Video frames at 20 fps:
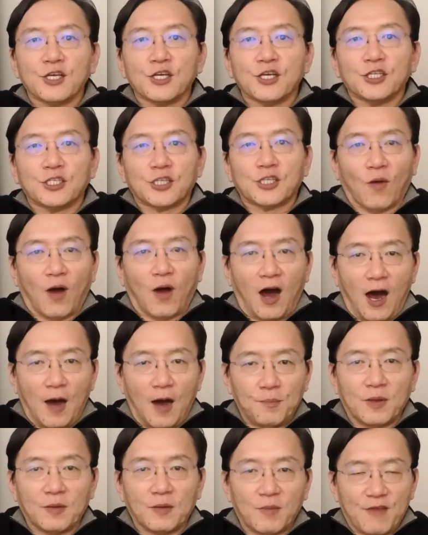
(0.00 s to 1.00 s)
So
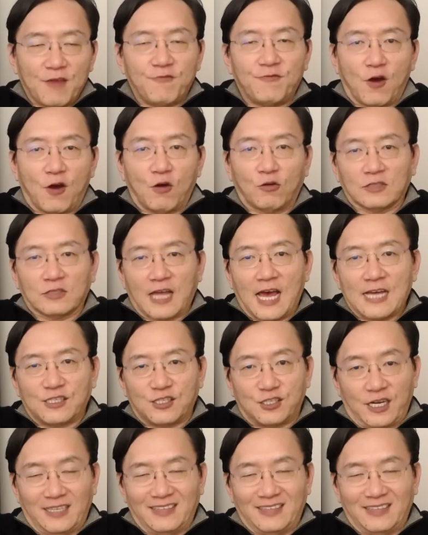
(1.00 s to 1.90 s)
up on my phone last night,